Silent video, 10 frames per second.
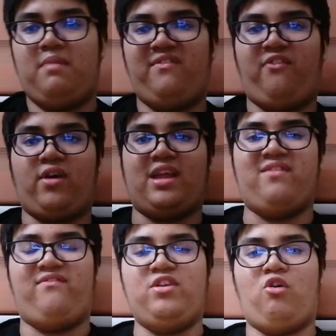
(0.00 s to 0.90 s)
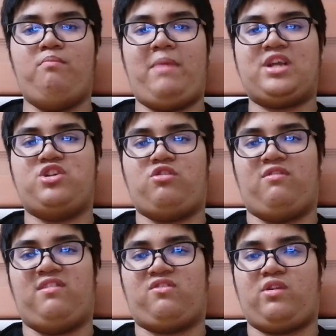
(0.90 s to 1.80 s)
Before getting the video, make sure
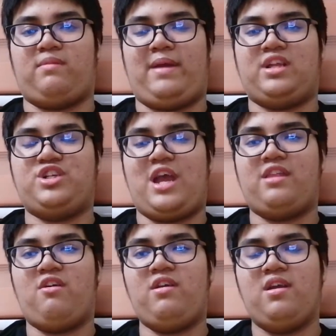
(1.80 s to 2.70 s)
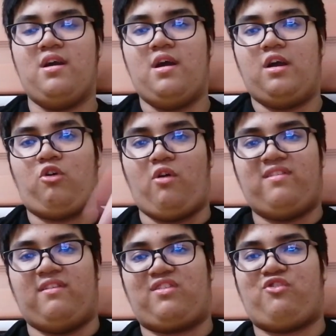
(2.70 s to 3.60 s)
to subscribe to my channel. Go
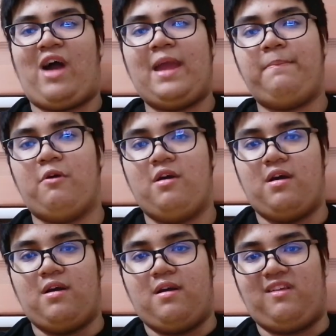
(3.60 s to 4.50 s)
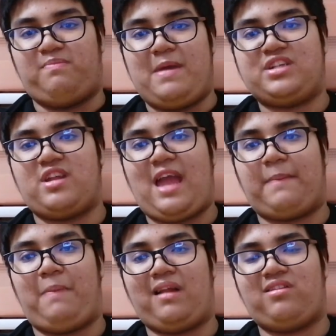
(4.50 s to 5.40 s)
and subscribe. Smash the
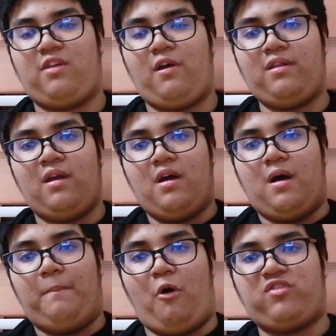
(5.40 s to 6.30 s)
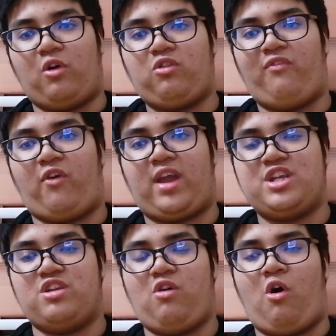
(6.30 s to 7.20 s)
like button. Post on
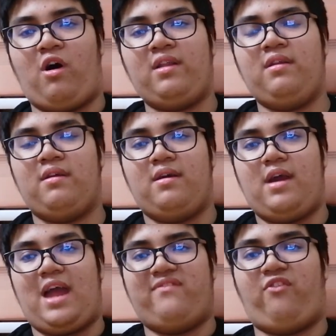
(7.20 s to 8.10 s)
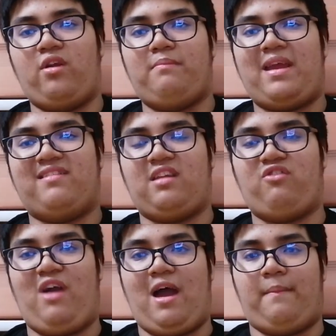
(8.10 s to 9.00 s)
notification on and follow my
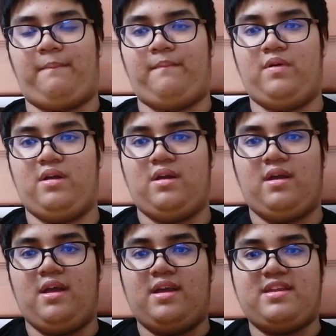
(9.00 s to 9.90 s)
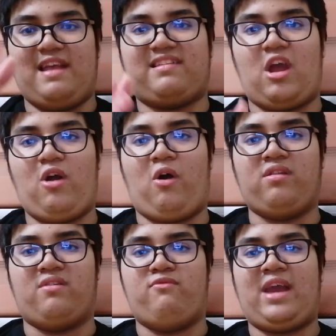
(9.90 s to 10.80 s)
Instagram. Yes, get
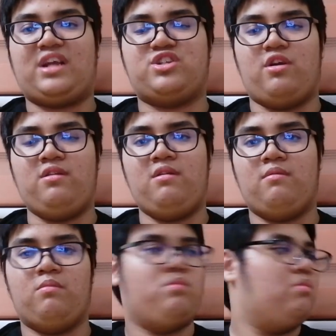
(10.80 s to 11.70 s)
on the reaction.